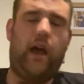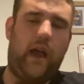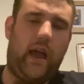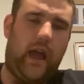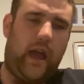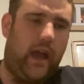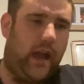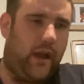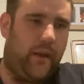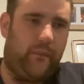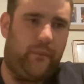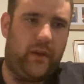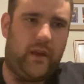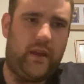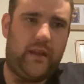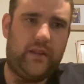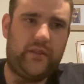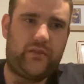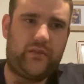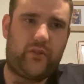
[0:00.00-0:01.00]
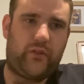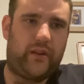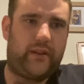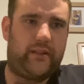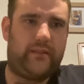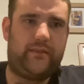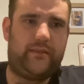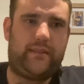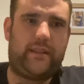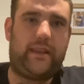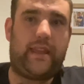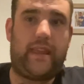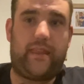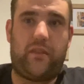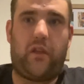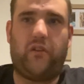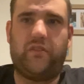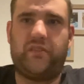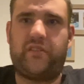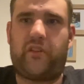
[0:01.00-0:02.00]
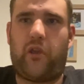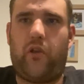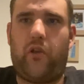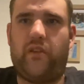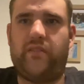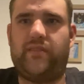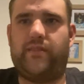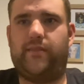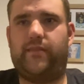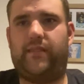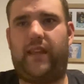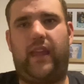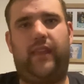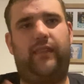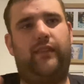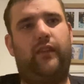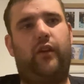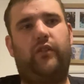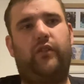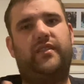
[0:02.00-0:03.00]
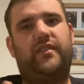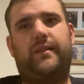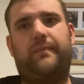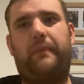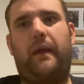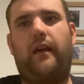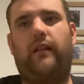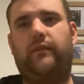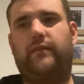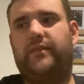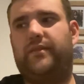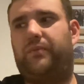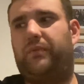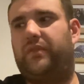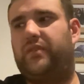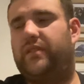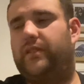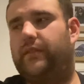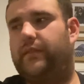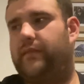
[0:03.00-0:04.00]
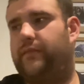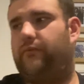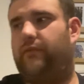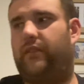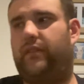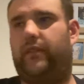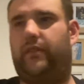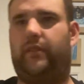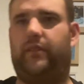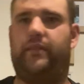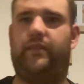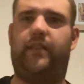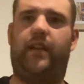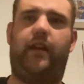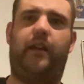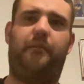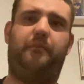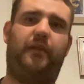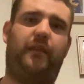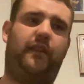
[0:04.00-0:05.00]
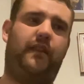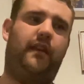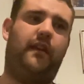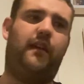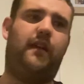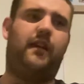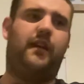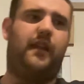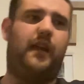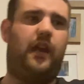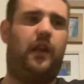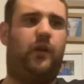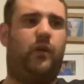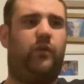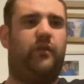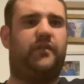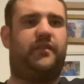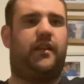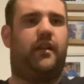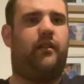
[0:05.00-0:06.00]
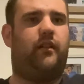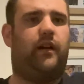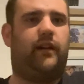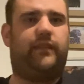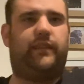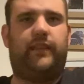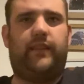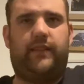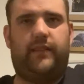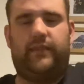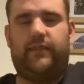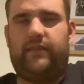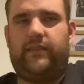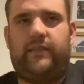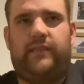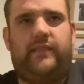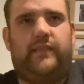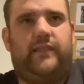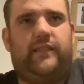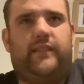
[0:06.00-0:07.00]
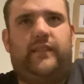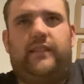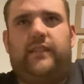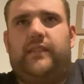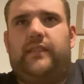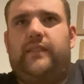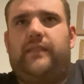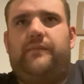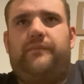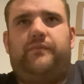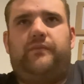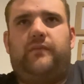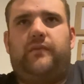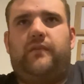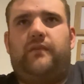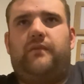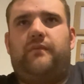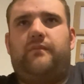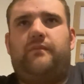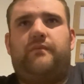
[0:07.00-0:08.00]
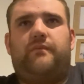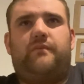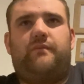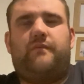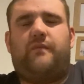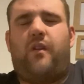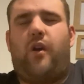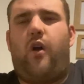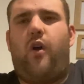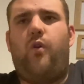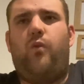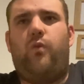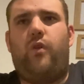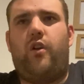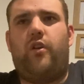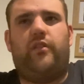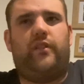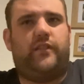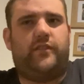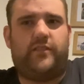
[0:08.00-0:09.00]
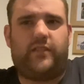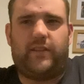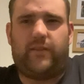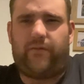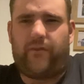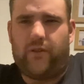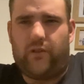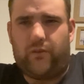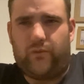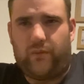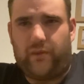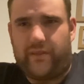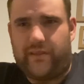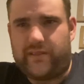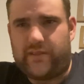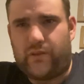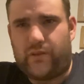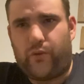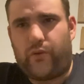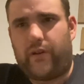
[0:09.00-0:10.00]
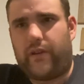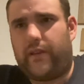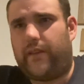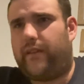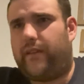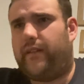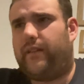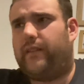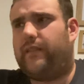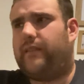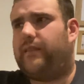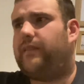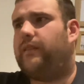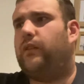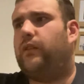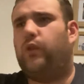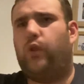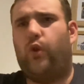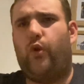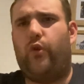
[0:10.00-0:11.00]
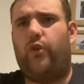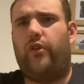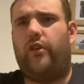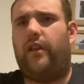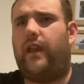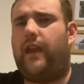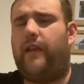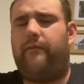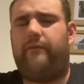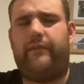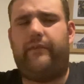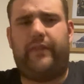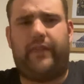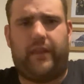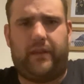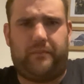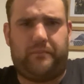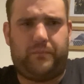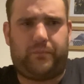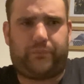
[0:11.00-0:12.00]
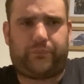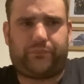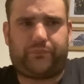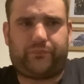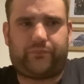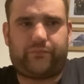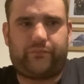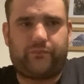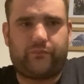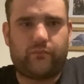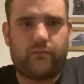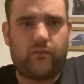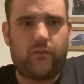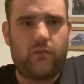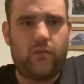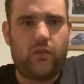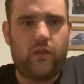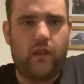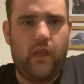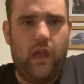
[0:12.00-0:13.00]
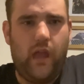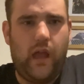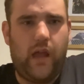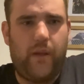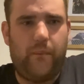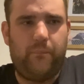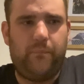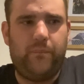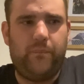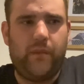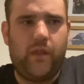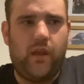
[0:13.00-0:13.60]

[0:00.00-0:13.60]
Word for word: um, during to get those curses and those spells, which is really good. So, but and also like the the whole world is just filled with story, loot, everything. Um,